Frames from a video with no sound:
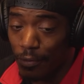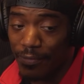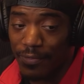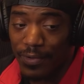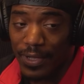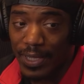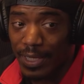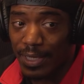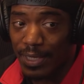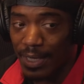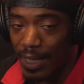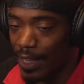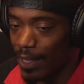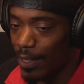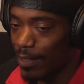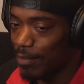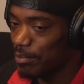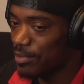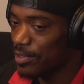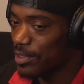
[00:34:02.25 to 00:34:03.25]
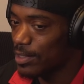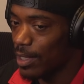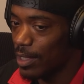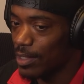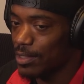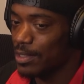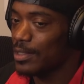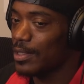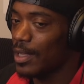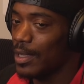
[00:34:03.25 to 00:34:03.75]
thing. Like
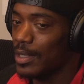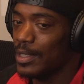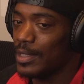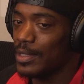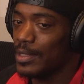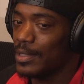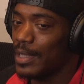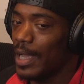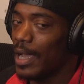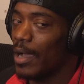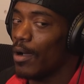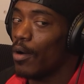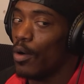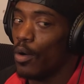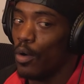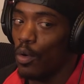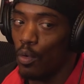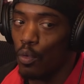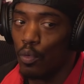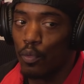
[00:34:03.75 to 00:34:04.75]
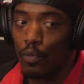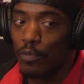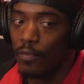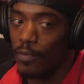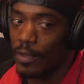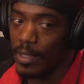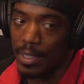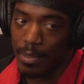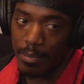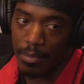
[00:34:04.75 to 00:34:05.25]
I studied that whole
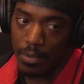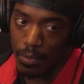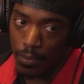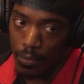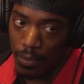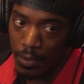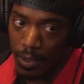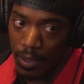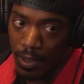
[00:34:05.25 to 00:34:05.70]
thing, bro.